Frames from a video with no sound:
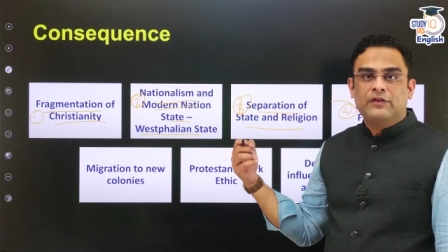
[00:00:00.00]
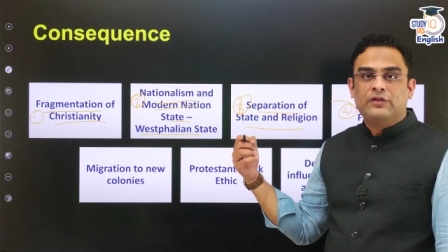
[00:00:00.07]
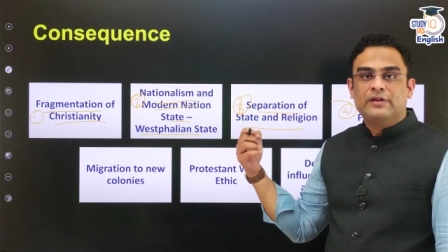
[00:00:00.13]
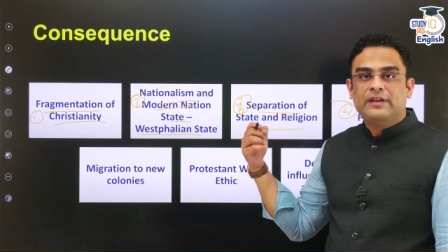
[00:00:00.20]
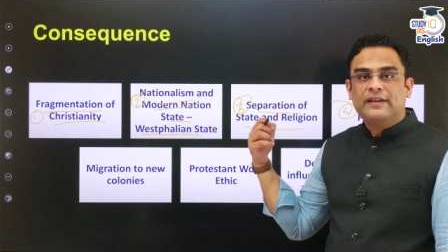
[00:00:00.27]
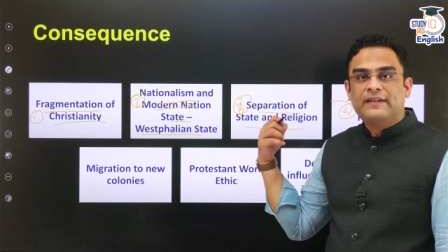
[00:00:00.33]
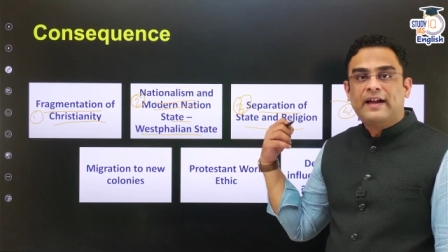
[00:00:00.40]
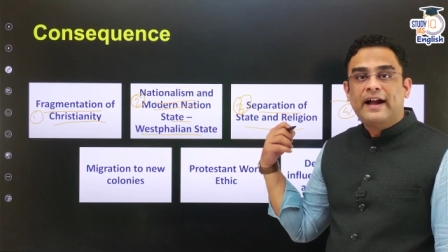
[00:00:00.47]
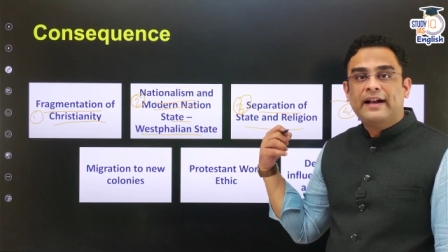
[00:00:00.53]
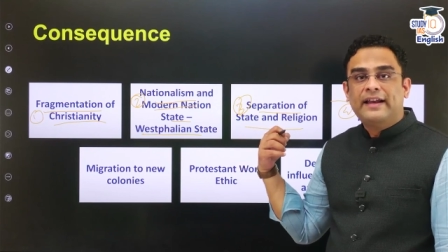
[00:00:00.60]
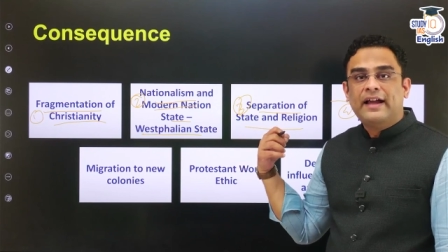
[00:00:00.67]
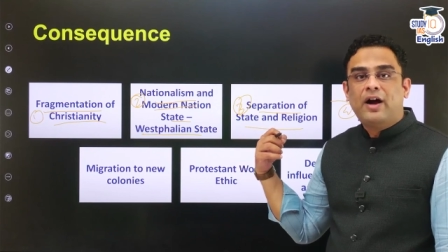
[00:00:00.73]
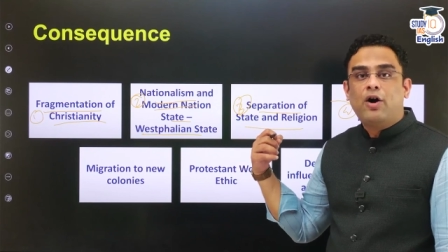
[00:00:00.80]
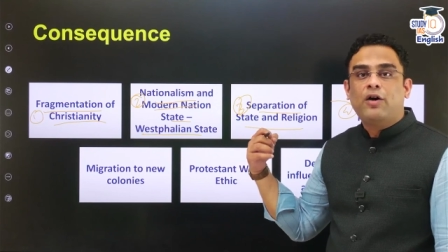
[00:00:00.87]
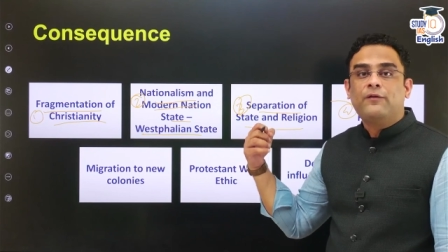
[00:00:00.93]
So this
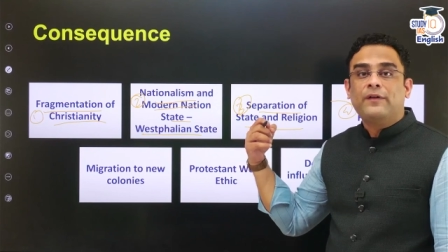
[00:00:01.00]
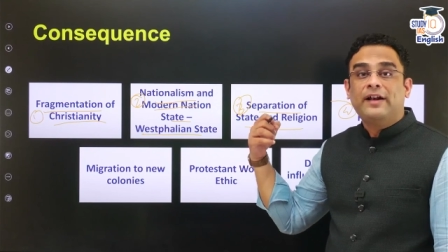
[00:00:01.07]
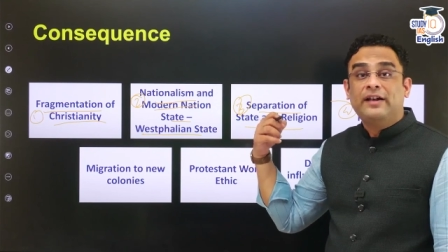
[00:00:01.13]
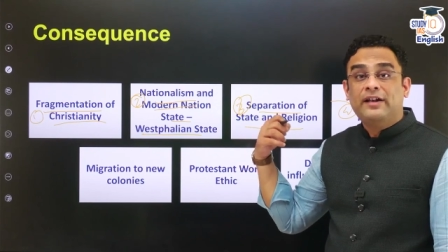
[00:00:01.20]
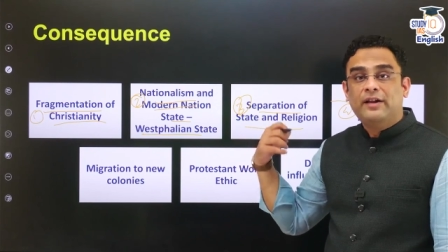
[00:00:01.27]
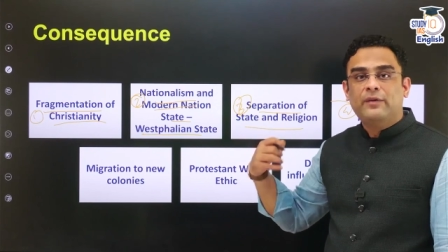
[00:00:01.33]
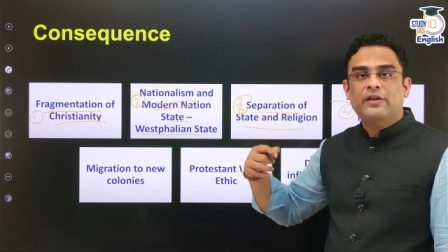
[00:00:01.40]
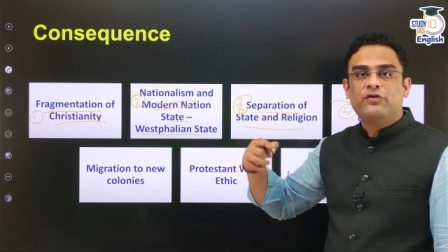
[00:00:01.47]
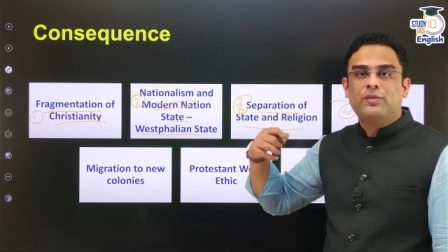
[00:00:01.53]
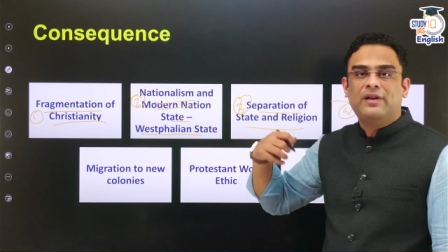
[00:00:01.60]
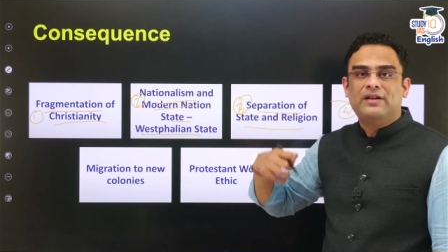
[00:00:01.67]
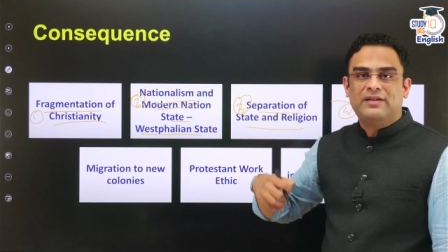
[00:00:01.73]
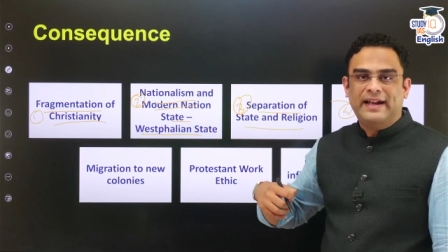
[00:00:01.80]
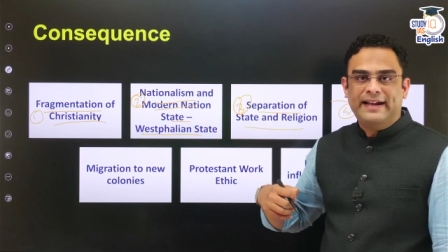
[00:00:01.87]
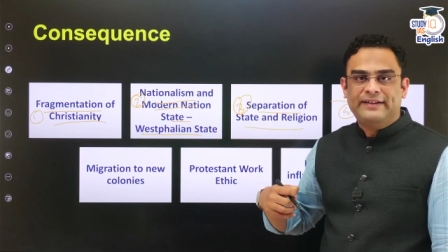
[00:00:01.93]
idea of
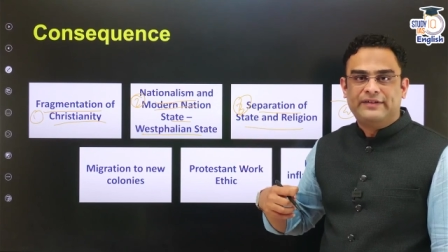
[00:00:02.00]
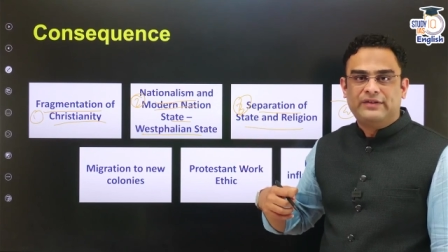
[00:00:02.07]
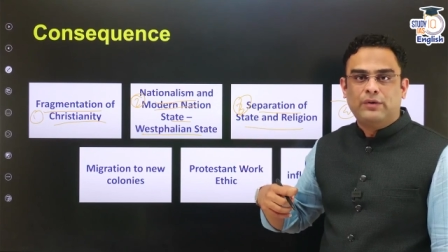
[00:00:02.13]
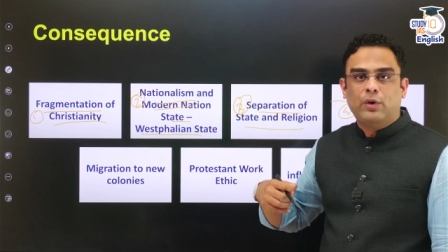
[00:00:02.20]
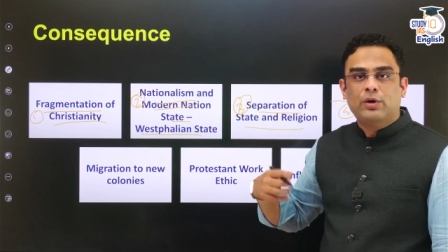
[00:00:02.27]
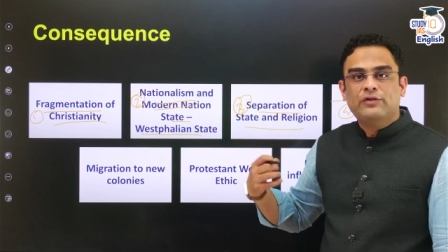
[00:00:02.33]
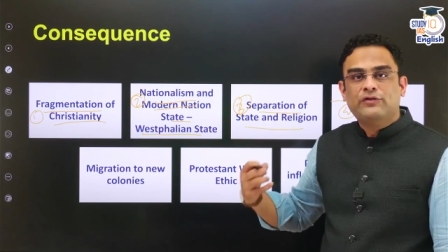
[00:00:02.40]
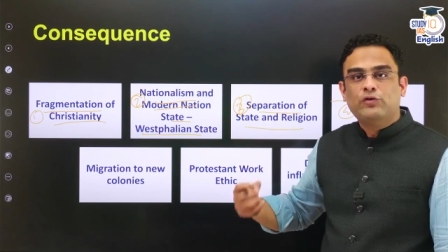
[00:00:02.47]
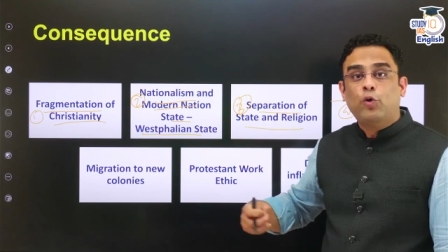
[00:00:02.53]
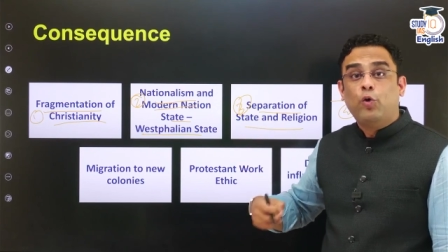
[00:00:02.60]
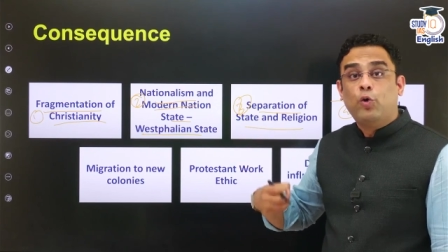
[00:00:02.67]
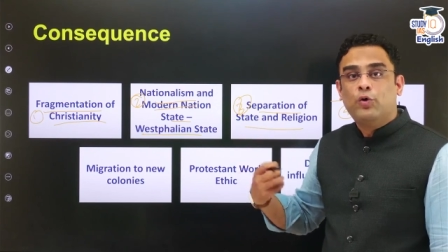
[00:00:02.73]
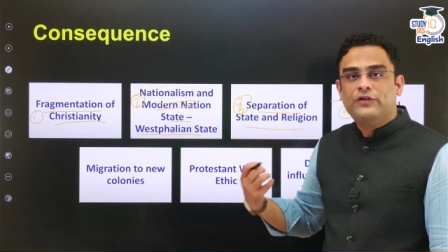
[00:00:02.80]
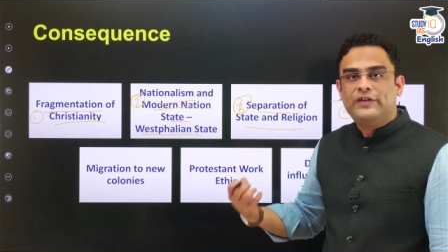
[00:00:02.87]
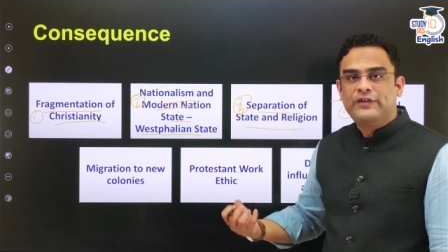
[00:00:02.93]
individual rights also
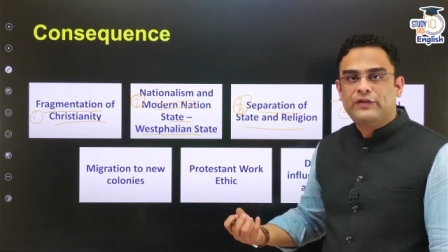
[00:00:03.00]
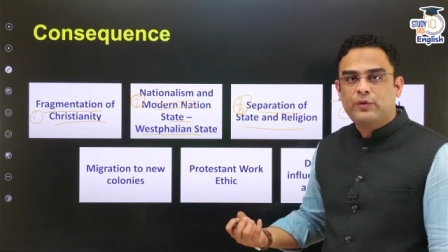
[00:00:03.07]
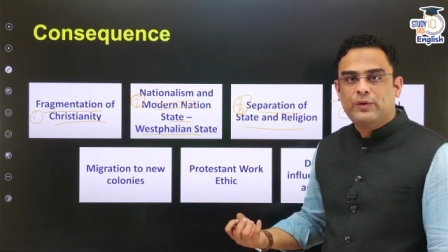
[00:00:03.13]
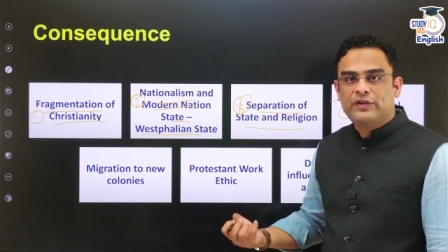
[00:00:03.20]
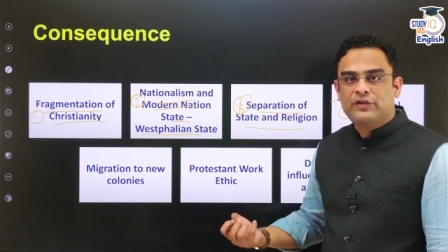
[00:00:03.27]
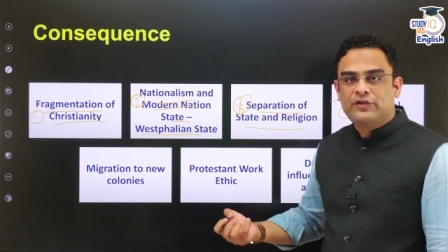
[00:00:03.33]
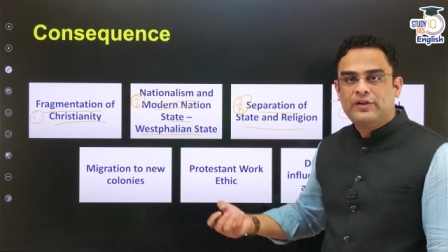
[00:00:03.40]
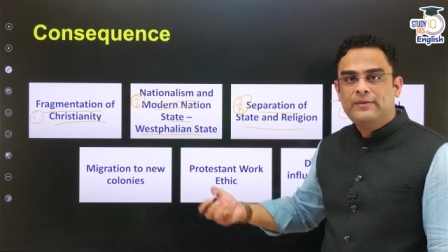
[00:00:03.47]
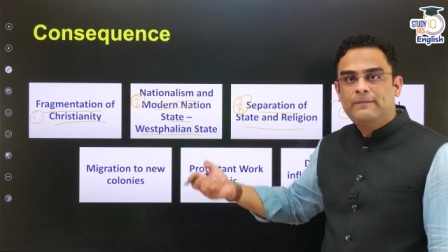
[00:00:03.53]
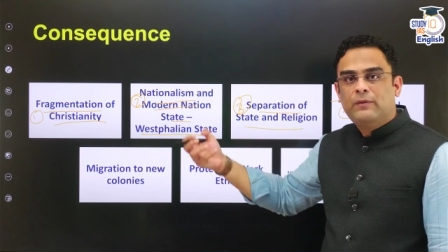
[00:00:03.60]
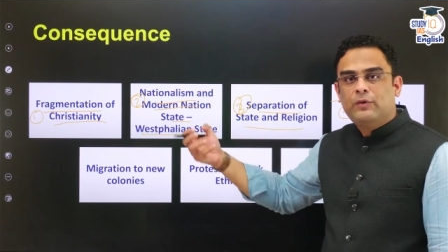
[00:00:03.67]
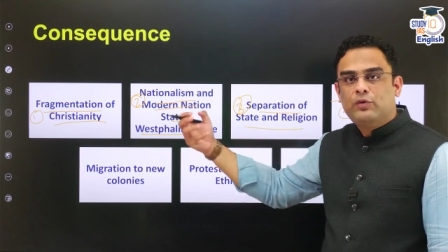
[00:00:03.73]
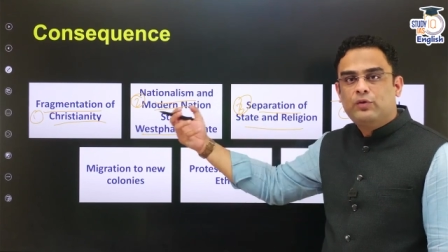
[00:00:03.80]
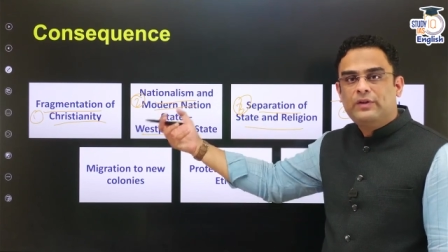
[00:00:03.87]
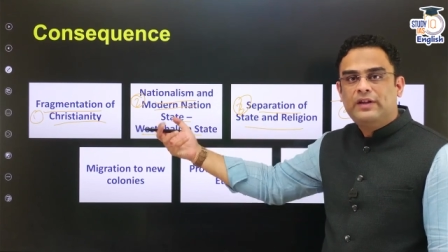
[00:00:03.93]
owes its origin
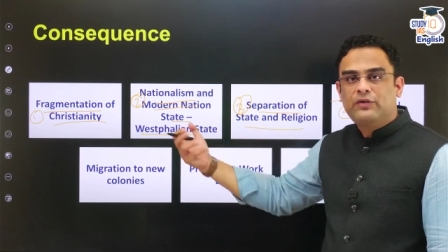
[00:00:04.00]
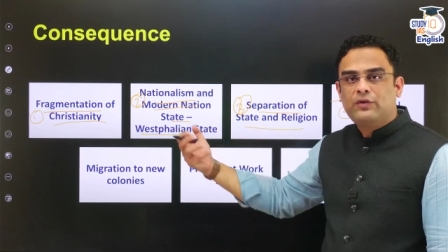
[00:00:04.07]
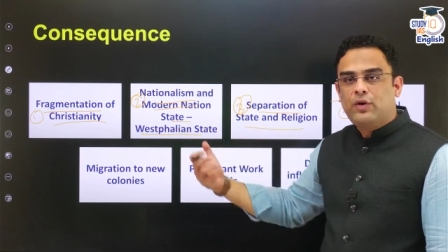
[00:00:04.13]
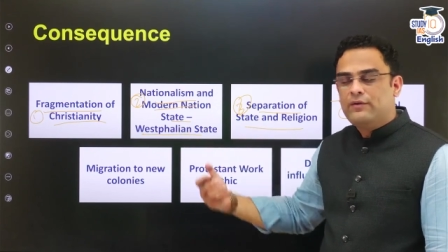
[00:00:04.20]
to these